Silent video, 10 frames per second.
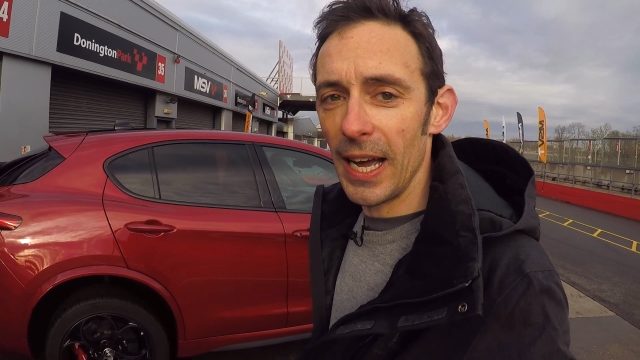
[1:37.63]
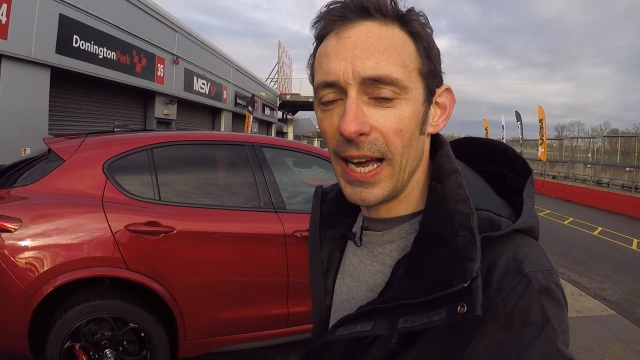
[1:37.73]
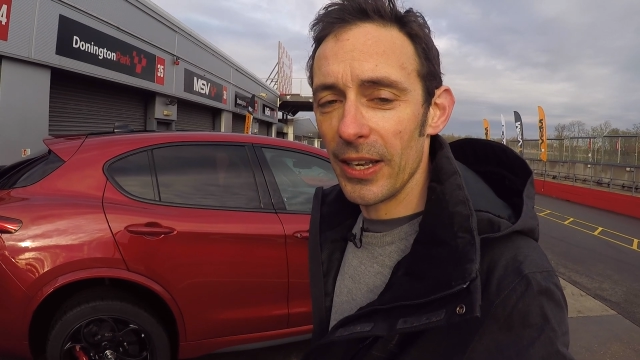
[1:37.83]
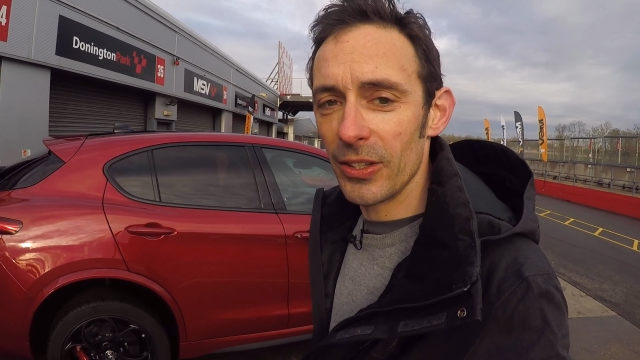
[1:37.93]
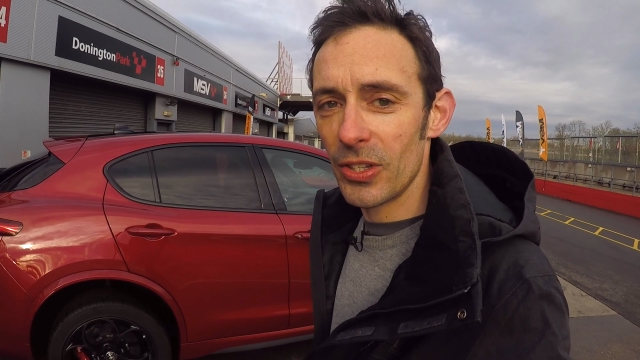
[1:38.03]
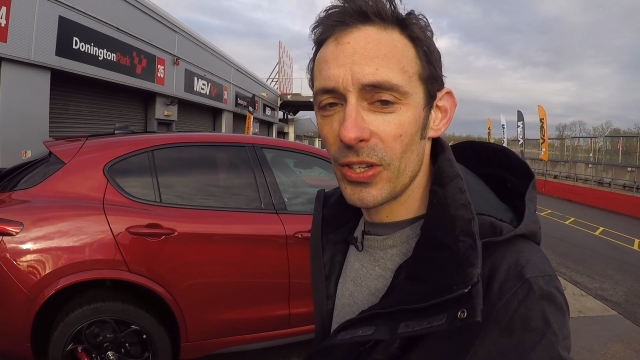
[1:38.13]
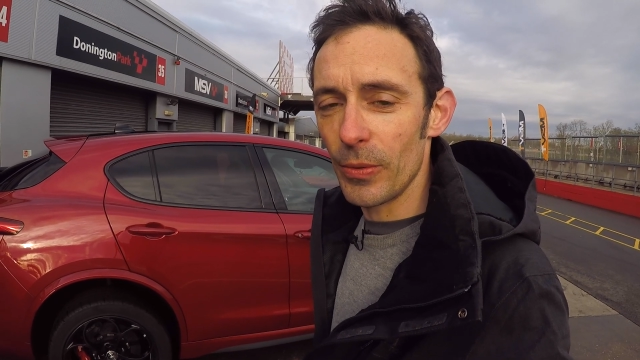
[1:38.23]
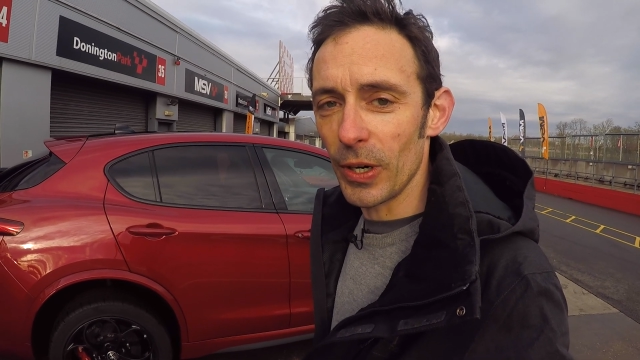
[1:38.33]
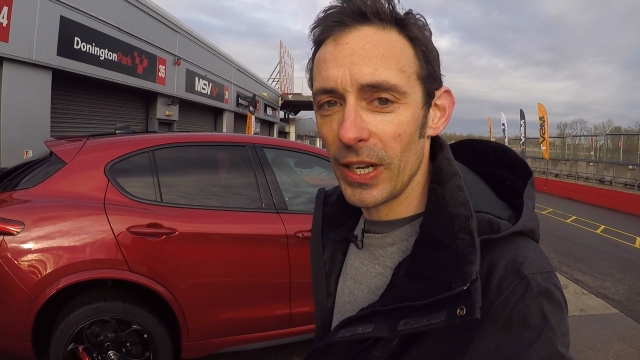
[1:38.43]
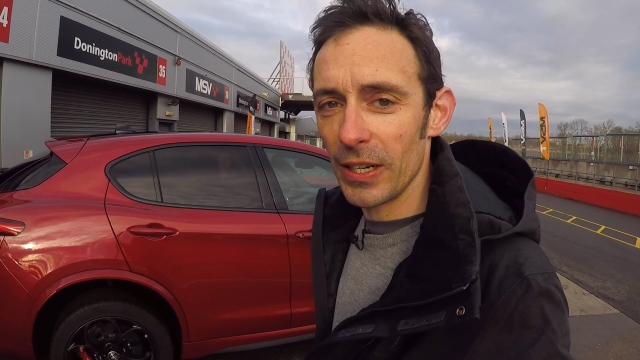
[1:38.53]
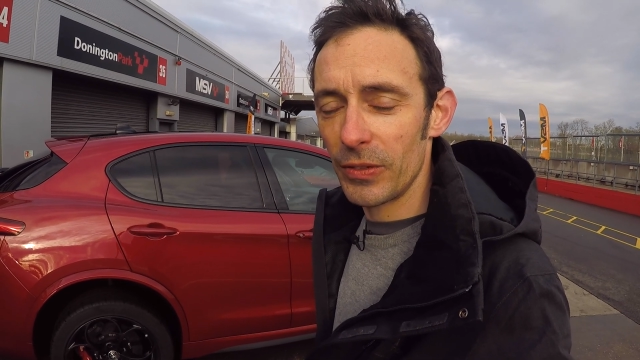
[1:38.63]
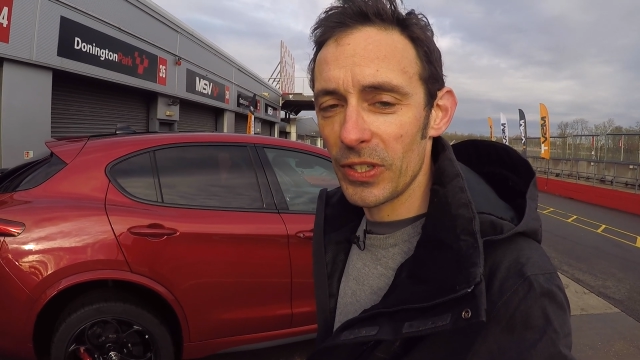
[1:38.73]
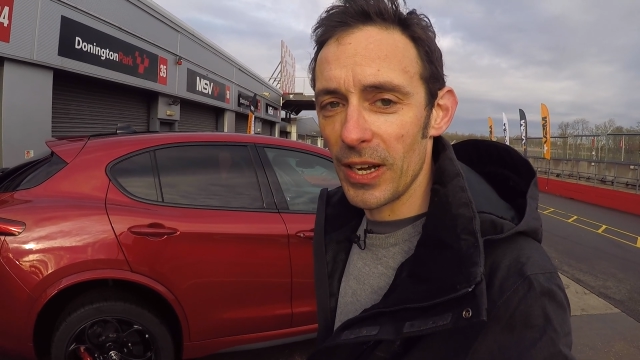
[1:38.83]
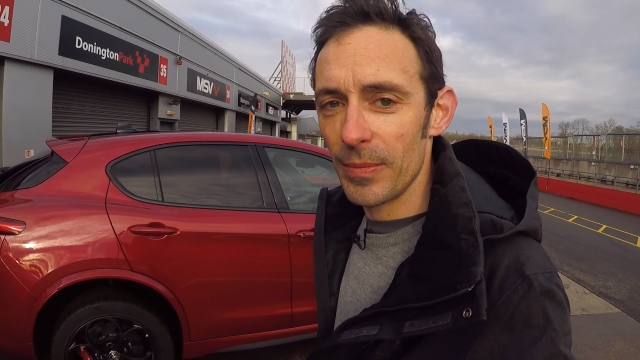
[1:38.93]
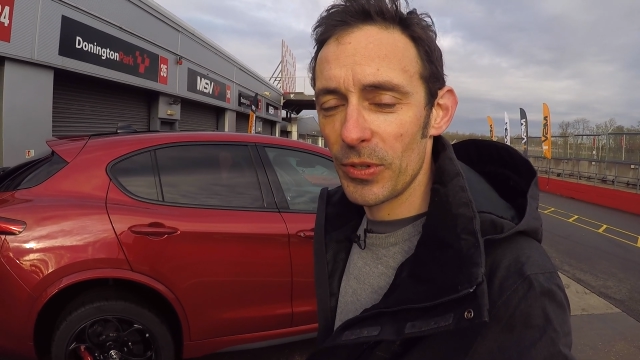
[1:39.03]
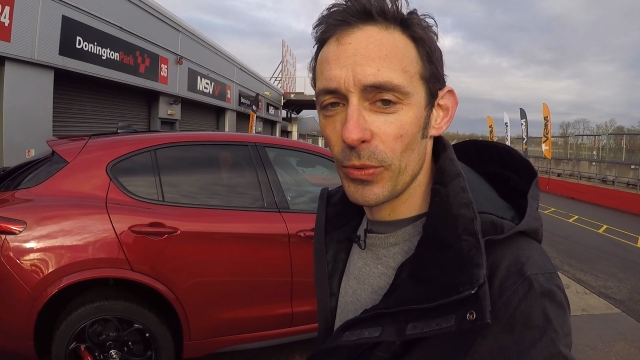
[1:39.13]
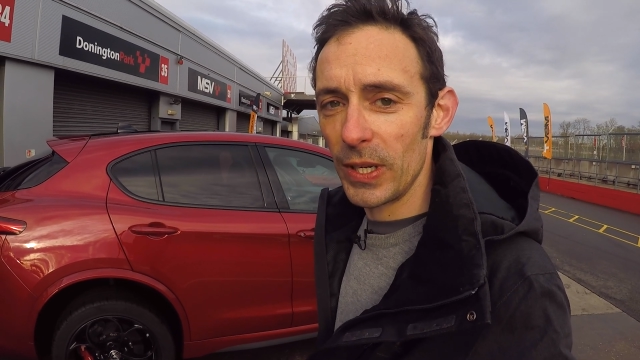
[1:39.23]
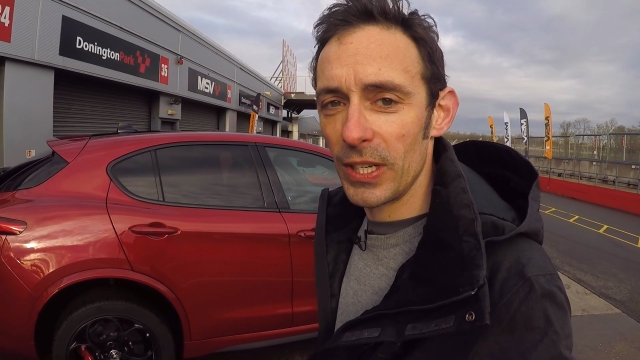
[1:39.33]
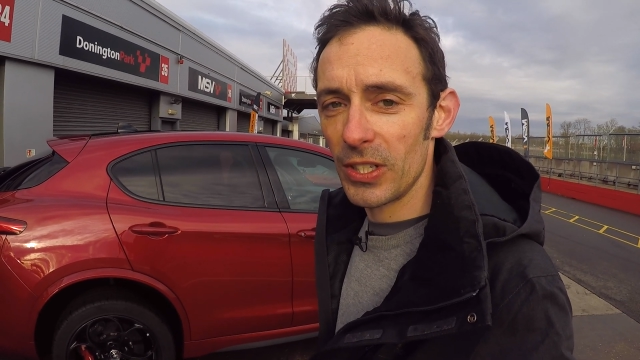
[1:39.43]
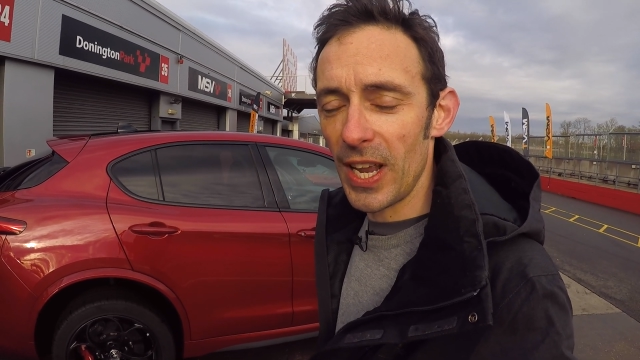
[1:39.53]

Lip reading: and see what kind of times we can